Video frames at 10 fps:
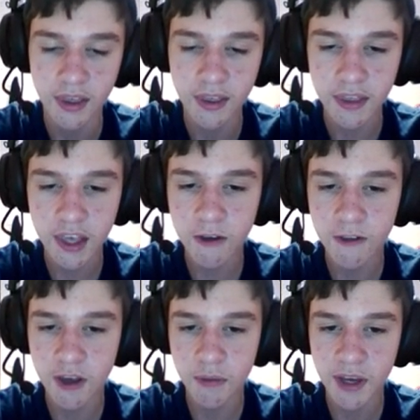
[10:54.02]
Thank you,
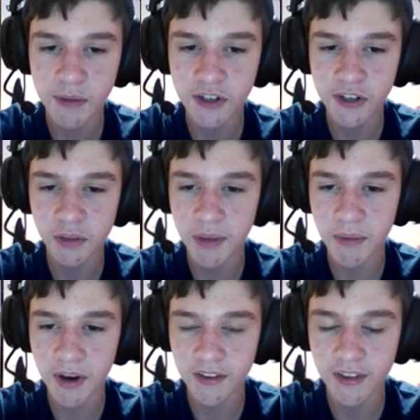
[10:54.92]
Tim. I'm sure it'll be
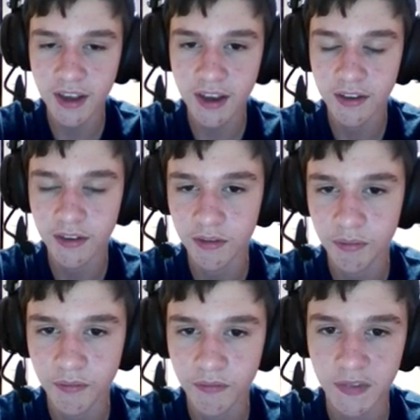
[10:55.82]
better today.
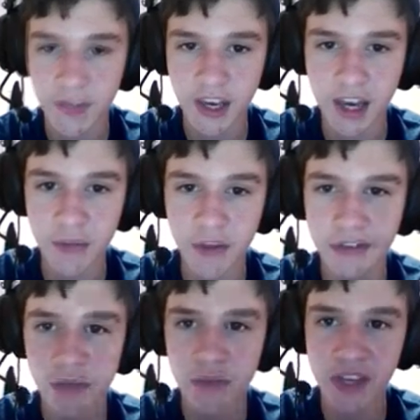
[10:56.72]
Yeah, I'm
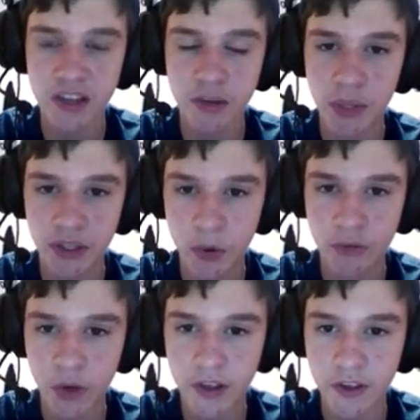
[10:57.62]
giving them like the Billy
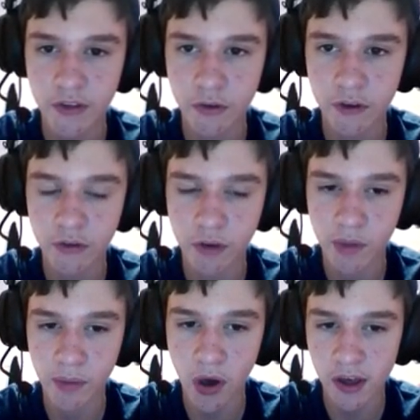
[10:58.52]
voice for, from the
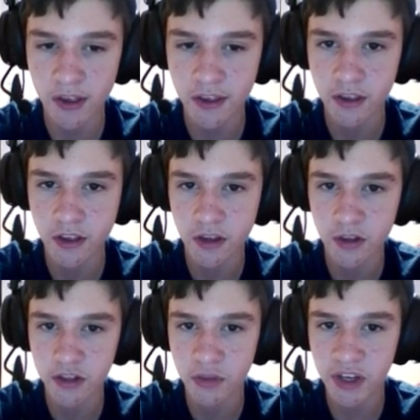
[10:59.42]
boss.
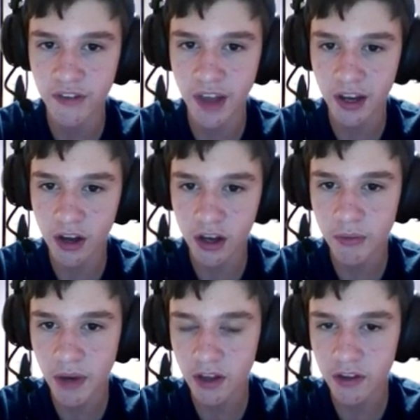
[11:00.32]
Which, speaking of that, I gotta get
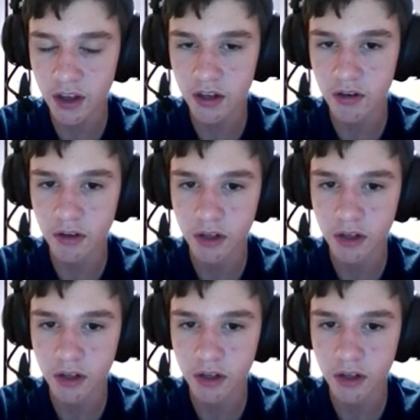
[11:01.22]
back to that um,